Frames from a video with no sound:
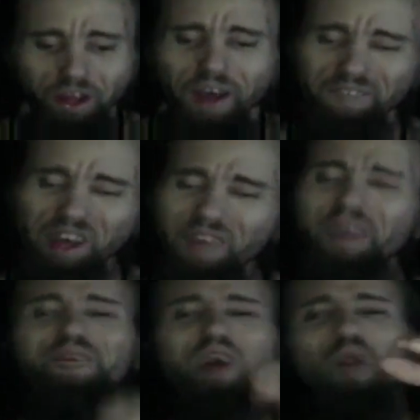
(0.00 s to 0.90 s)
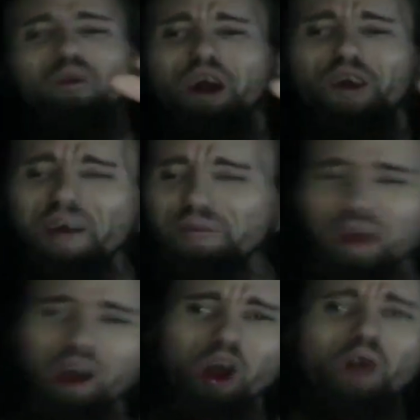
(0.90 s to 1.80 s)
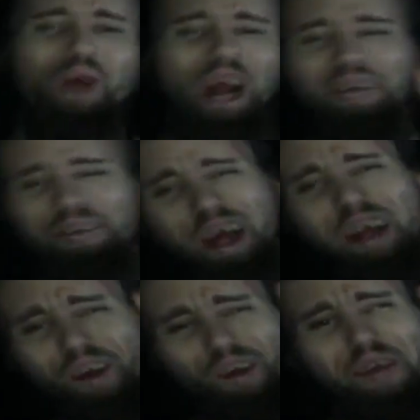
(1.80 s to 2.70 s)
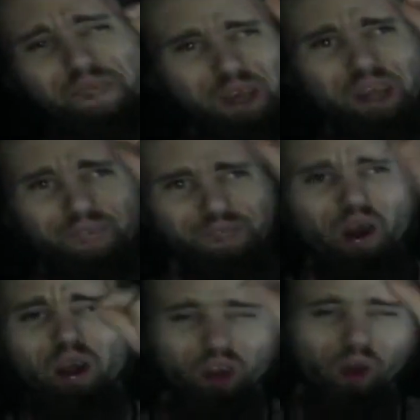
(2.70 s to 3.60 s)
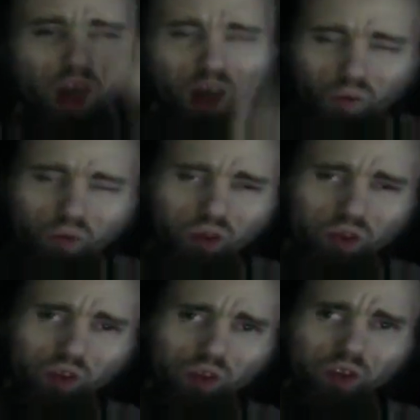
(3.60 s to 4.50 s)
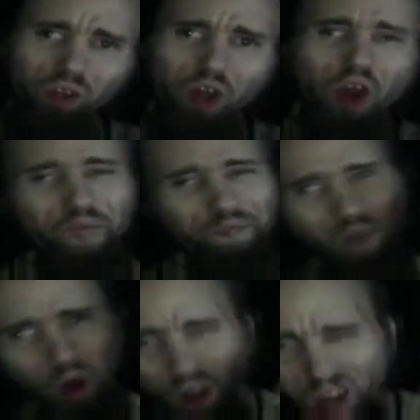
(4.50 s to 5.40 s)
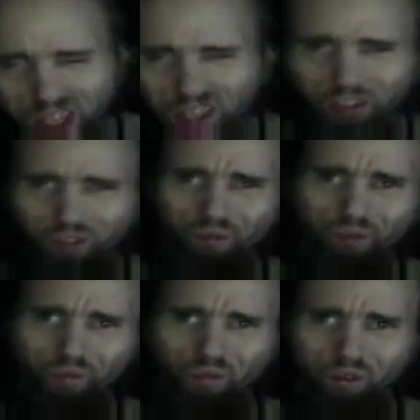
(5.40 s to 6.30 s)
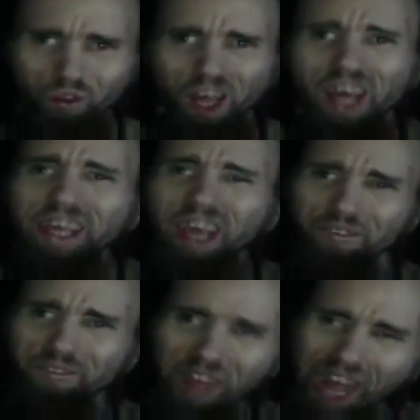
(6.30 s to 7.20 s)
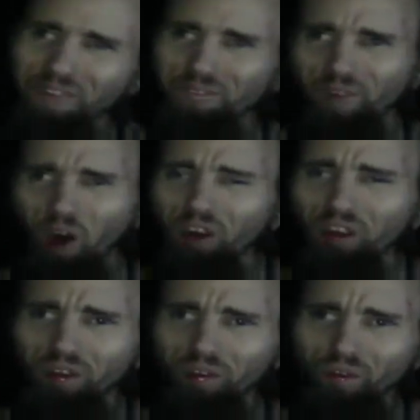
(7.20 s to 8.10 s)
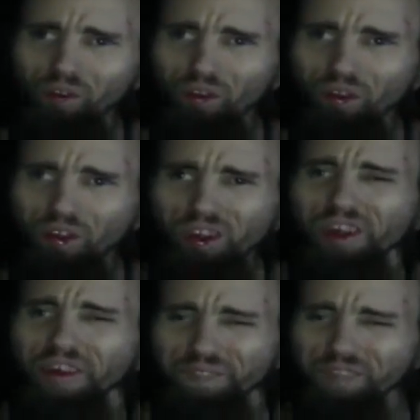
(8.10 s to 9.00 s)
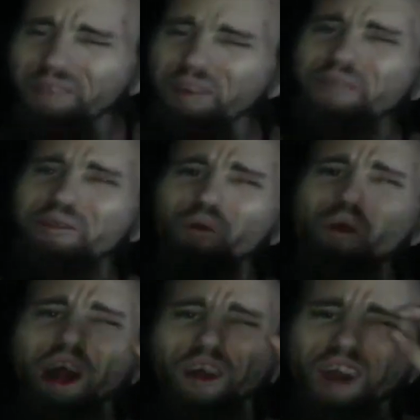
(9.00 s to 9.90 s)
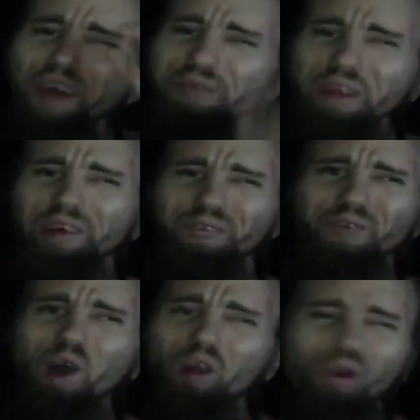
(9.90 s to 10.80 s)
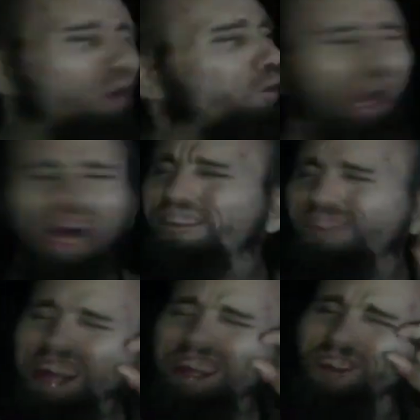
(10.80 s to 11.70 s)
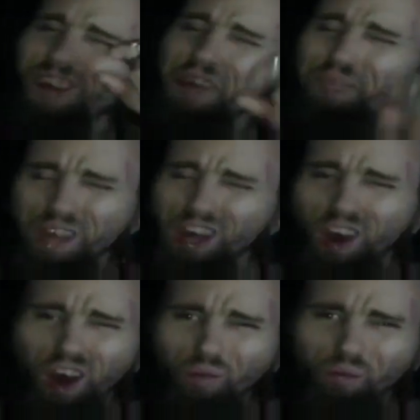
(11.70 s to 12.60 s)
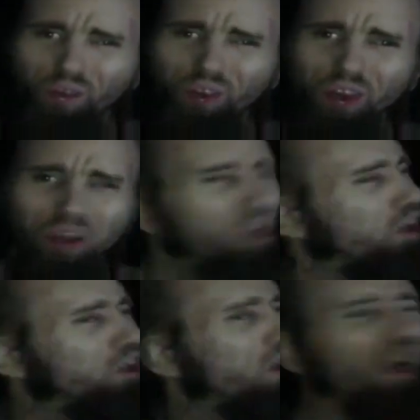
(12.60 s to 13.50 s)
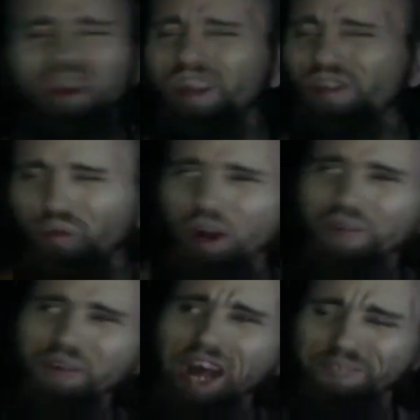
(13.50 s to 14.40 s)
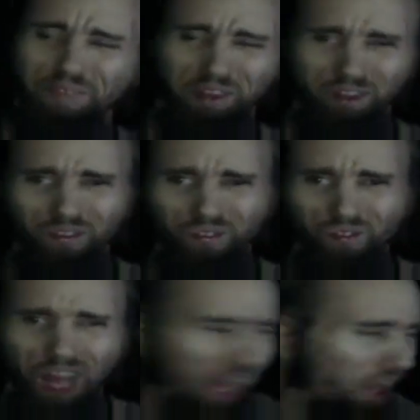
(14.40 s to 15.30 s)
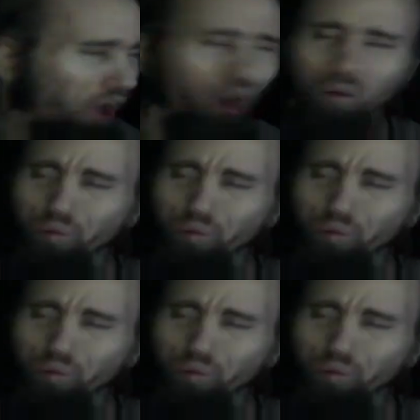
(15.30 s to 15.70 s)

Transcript: Maybe if y'all would have left me alone when I said to leave me the fuck alone, Marty, you fat fuck. Maybe if you would have left me the fuck alone when I said to leave me alone, none of this would have happened at all.